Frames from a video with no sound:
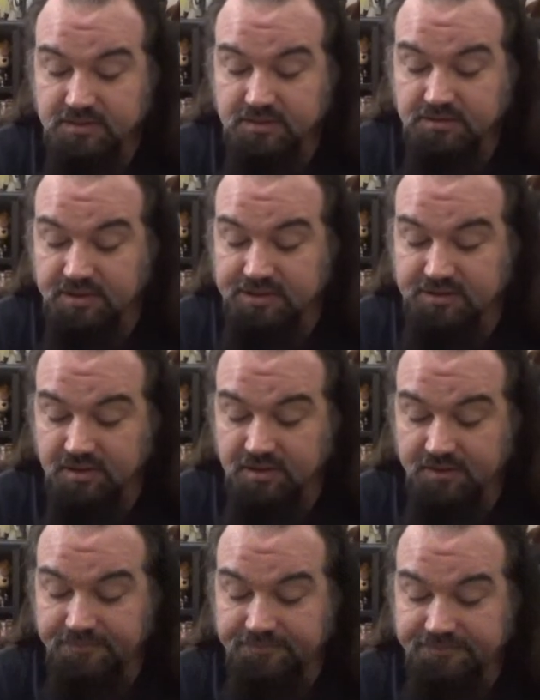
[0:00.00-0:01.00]

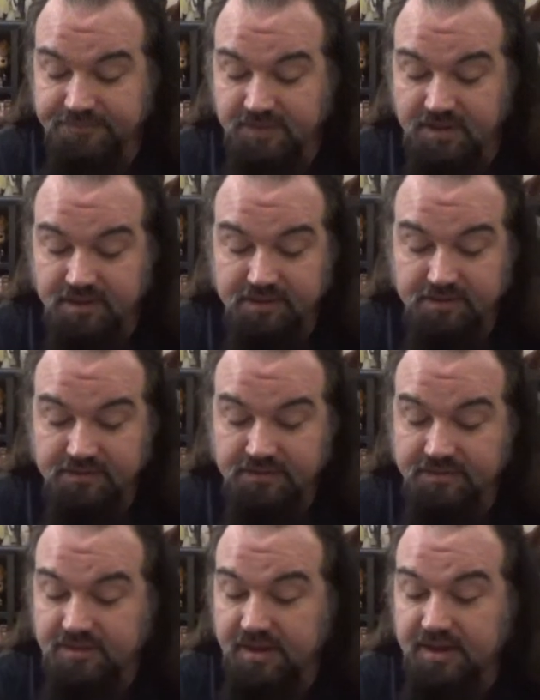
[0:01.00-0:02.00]
creature of
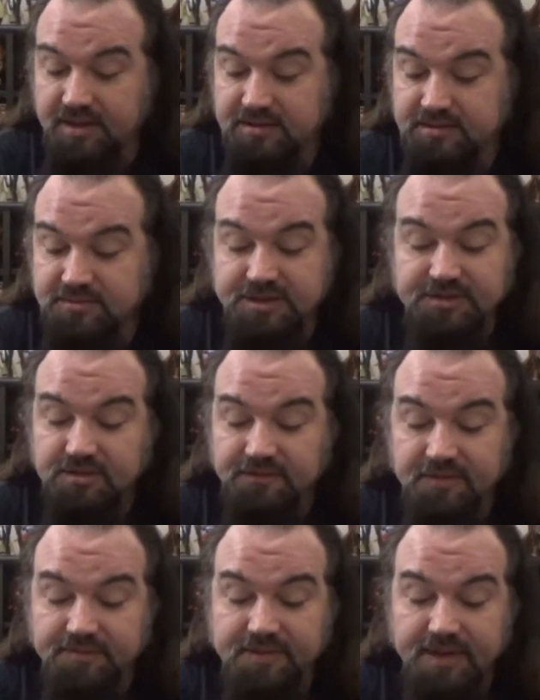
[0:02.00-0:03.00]

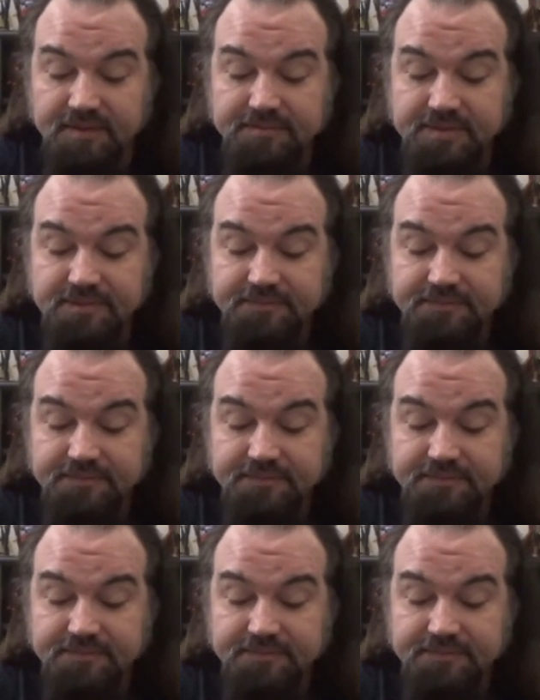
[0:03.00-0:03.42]
some type,